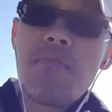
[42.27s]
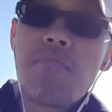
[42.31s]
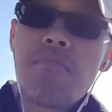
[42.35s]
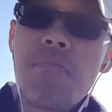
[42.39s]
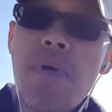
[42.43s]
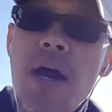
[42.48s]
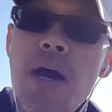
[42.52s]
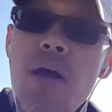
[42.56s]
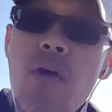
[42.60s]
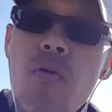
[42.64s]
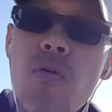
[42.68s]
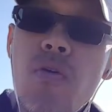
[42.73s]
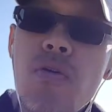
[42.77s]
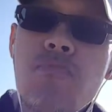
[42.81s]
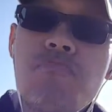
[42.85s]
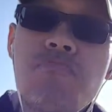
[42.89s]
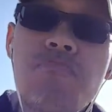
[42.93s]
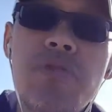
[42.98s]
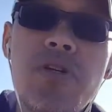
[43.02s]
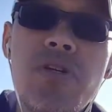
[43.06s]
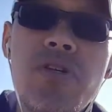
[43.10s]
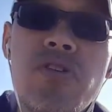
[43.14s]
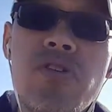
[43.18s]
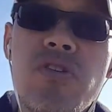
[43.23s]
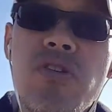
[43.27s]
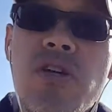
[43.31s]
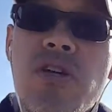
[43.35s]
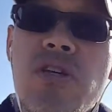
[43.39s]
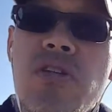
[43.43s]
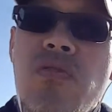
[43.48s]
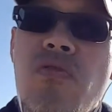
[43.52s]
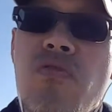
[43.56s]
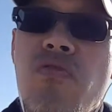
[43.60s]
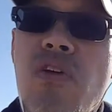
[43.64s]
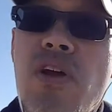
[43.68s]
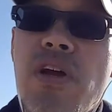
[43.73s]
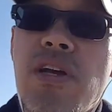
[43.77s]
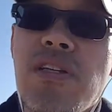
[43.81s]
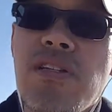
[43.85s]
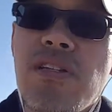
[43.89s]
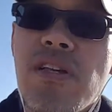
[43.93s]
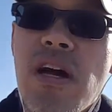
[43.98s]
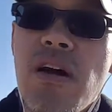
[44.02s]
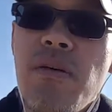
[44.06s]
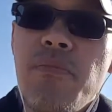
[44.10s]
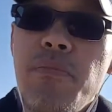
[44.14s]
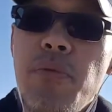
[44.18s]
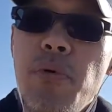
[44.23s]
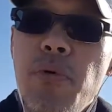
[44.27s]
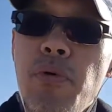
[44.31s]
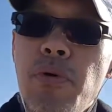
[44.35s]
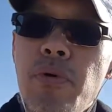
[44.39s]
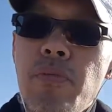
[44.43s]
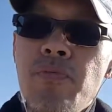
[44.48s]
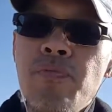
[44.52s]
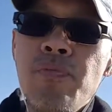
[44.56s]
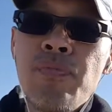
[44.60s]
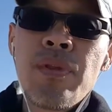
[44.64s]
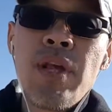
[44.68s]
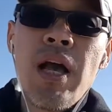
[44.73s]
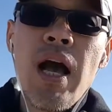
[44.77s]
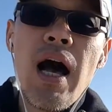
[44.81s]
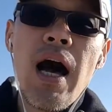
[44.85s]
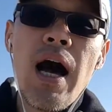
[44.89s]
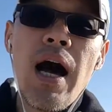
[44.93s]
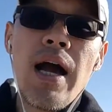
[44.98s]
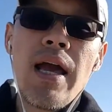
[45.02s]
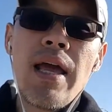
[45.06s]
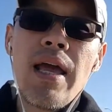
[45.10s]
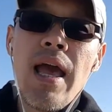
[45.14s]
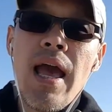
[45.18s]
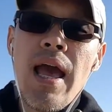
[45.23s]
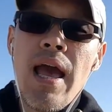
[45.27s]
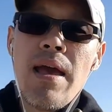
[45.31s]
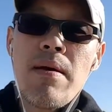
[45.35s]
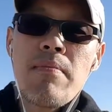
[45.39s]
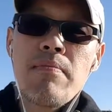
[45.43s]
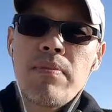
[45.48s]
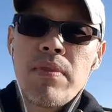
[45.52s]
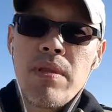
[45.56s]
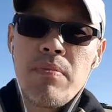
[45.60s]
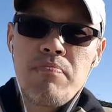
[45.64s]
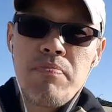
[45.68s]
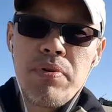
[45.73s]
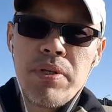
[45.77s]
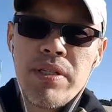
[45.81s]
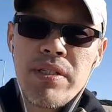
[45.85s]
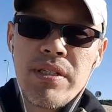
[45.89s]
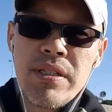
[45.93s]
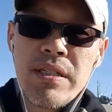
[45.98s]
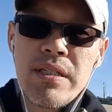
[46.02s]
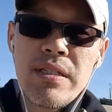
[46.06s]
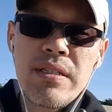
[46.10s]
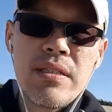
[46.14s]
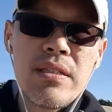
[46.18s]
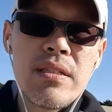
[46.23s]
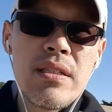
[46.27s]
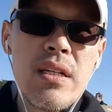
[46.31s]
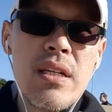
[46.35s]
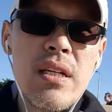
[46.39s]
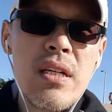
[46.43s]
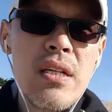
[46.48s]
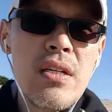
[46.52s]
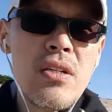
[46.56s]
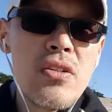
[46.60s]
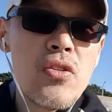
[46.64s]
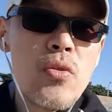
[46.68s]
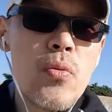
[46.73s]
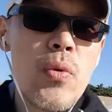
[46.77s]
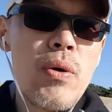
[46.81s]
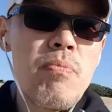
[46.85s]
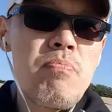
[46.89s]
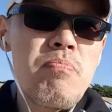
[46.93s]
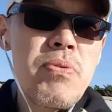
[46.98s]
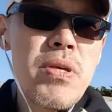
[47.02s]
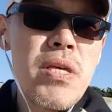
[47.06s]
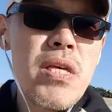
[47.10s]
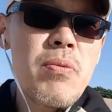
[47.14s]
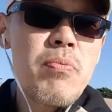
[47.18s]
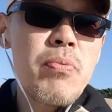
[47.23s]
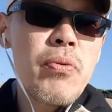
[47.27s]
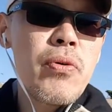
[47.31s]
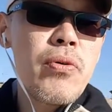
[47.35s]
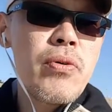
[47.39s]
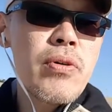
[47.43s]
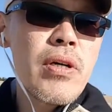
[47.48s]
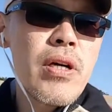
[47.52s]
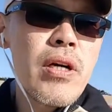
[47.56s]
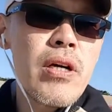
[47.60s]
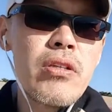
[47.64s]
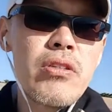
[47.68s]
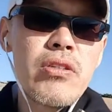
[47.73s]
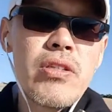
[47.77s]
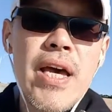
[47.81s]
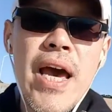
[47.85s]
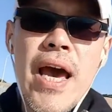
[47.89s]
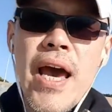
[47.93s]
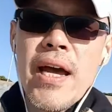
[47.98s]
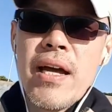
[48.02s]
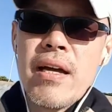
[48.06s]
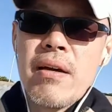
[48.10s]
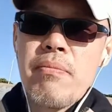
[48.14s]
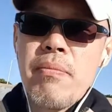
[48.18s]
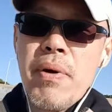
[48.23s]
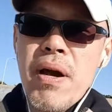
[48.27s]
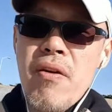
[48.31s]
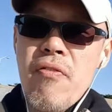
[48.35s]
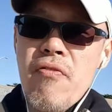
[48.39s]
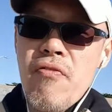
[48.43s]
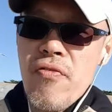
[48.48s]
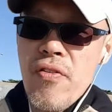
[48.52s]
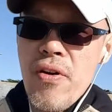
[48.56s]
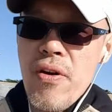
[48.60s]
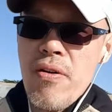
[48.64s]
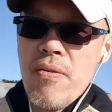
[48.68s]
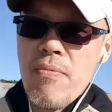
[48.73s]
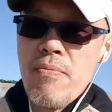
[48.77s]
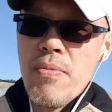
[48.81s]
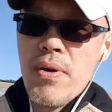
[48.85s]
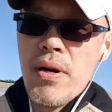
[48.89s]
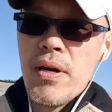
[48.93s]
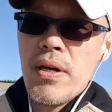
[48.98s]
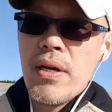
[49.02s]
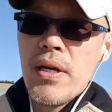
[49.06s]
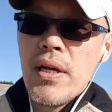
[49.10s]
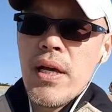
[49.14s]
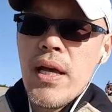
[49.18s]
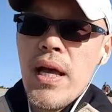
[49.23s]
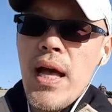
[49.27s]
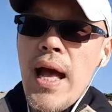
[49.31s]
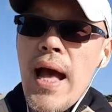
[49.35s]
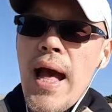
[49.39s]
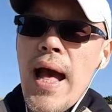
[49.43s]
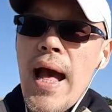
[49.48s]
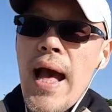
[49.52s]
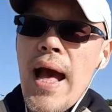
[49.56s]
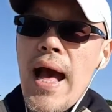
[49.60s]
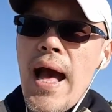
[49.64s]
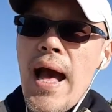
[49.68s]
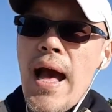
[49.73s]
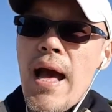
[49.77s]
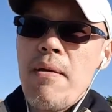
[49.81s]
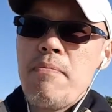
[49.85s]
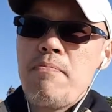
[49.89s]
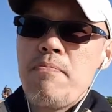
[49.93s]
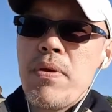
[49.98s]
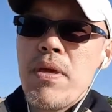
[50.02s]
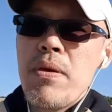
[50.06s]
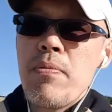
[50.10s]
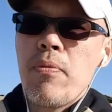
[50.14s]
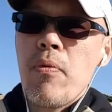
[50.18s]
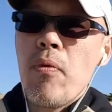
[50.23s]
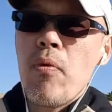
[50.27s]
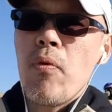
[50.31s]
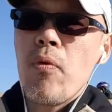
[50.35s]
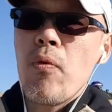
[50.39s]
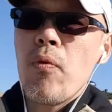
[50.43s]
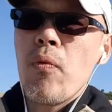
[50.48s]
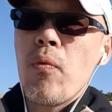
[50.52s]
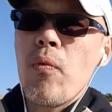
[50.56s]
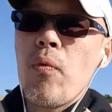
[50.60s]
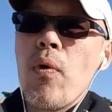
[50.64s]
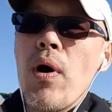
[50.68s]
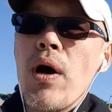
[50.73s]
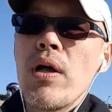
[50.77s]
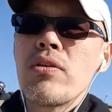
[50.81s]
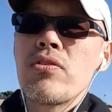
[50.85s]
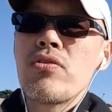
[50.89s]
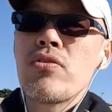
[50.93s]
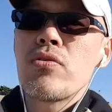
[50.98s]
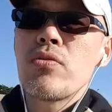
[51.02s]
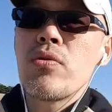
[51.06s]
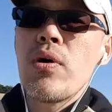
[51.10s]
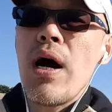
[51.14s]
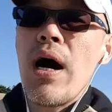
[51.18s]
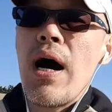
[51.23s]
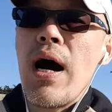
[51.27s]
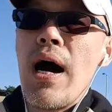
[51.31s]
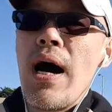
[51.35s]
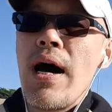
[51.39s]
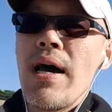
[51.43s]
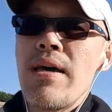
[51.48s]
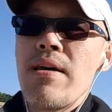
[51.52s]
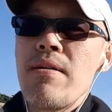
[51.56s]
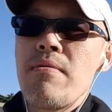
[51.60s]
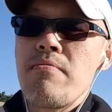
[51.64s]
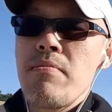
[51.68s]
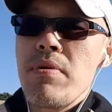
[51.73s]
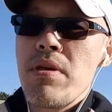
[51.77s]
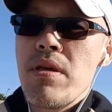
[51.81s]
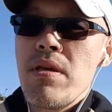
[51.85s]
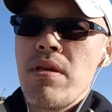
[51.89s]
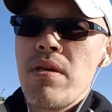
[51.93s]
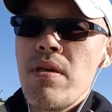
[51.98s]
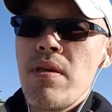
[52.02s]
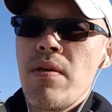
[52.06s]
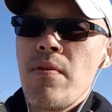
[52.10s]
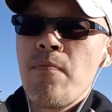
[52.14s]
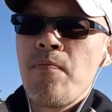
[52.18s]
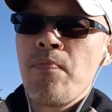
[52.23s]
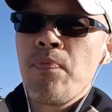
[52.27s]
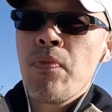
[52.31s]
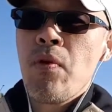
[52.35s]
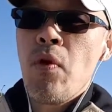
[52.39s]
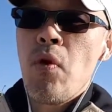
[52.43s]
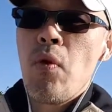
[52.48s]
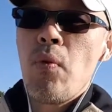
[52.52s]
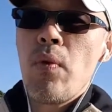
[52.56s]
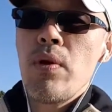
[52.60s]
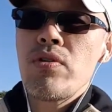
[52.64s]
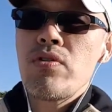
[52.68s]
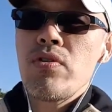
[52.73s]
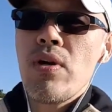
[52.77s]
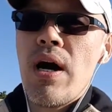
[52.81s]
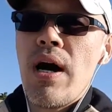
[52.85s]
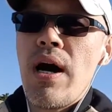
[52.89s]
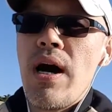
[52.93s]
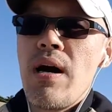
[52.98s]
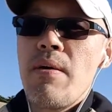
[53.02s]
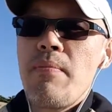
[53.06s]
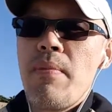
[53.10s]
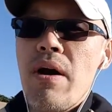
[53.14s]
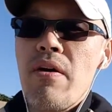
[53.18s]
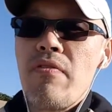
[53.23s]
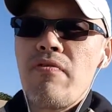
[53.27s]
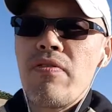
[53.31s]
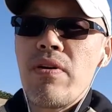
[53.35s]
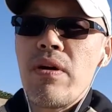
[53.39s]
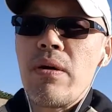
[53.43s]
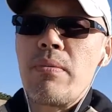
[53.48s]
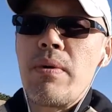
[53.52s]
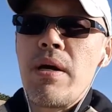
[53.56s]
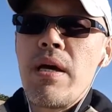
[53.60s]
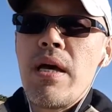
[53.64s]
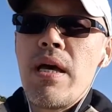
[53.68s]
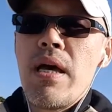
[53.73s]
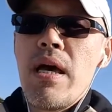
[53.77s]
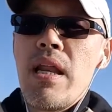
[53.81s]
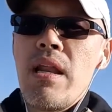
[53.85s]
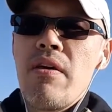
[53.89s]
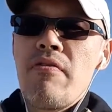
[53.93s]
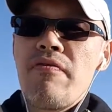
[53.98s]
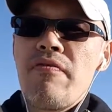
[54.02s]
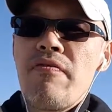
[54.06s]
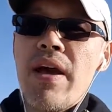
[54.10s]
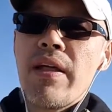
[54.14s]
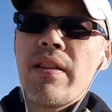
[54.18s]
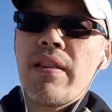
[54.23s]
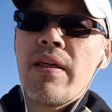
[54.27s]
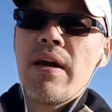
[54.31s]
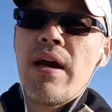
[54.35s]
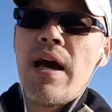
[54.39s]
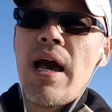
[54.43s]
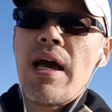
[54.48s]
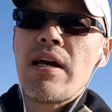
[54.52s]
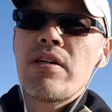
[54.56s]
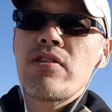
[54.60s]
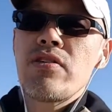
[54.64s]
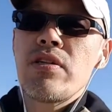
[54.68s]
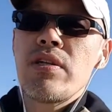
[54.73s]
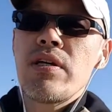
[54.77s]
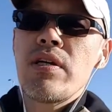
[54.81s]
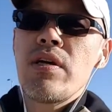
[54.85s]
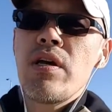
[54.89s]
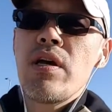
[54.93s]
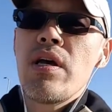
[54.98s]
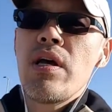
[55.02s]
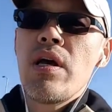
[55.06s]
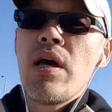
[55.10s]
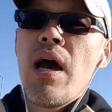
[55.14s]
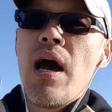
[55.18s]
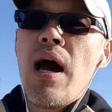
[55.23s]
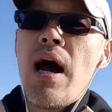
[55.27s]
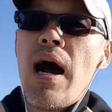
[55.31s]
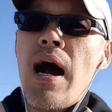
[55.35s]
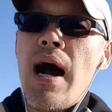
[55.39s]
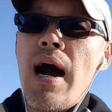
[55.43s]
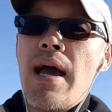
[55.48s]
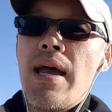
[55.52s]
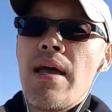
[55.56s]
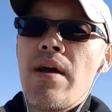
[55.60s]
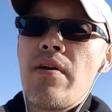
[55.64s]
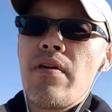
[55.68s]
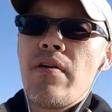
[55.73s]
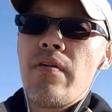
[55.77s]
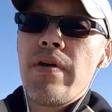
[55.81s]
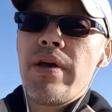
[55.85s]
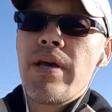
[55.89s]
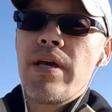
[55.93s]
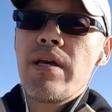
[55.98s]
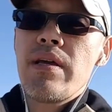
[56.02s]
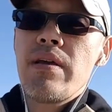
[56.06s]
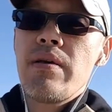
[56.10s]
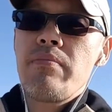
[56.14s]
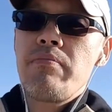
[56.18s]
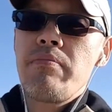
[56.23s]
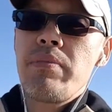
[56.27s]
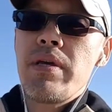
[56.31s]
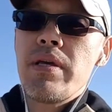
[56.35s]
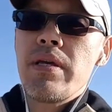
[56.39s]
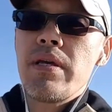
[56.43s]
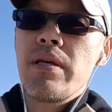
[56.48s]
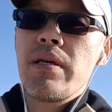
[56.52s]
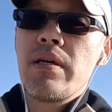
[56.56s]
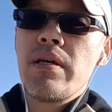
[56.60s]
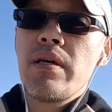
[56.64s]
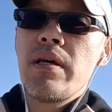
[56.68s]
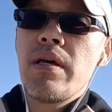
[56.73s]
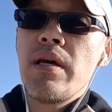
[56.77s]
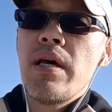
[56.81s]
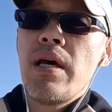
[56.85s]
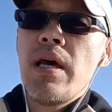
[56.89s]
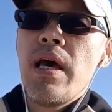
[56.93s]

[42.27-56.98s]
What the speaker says: my own business, for example, I am the business. So when people contact my firm and people wants to hire me or wants to hire my firm, in effect, they are actually hiring me.